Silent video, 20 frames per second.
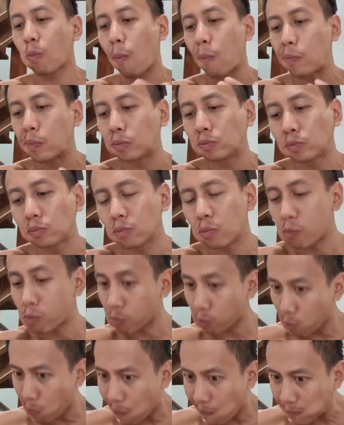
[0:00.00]
Mmm,
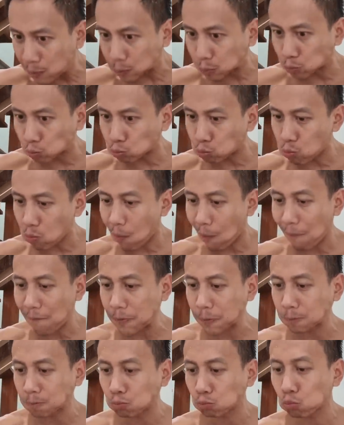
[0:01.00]
mmm,
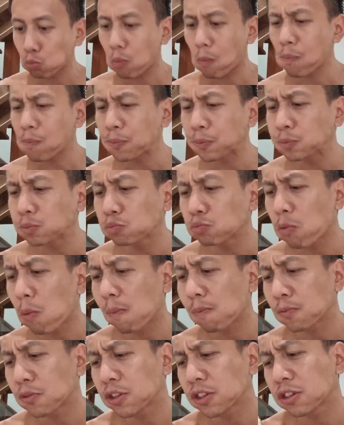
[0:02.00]
mmm.
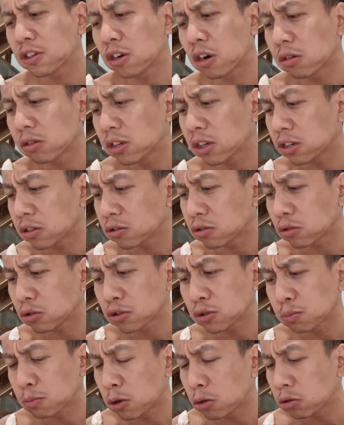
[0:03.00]
The garlic, so
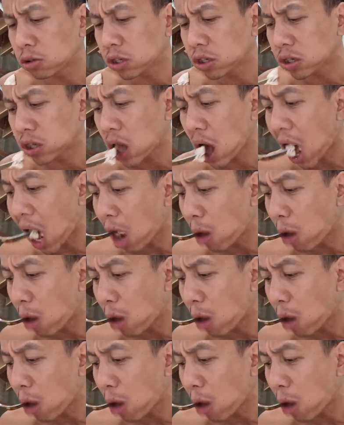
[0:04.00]
smoky.